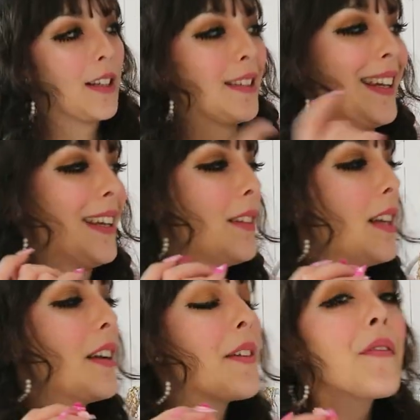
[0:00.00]
dress. It
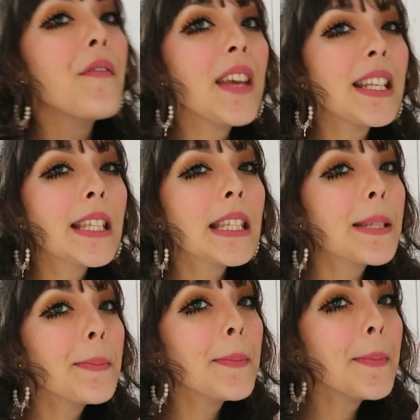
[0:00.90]
fits
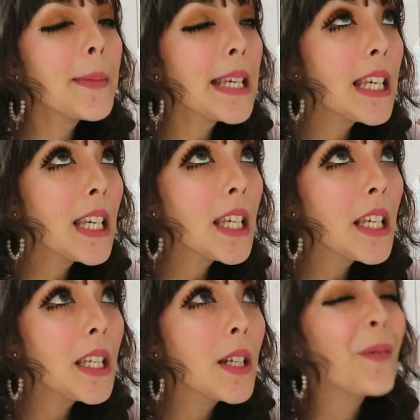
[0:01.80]
me.
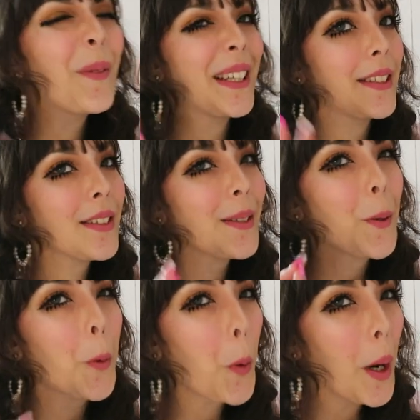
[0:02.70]
Well, it
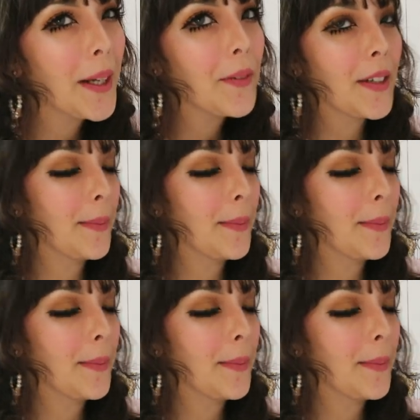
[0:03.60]
doesn't quite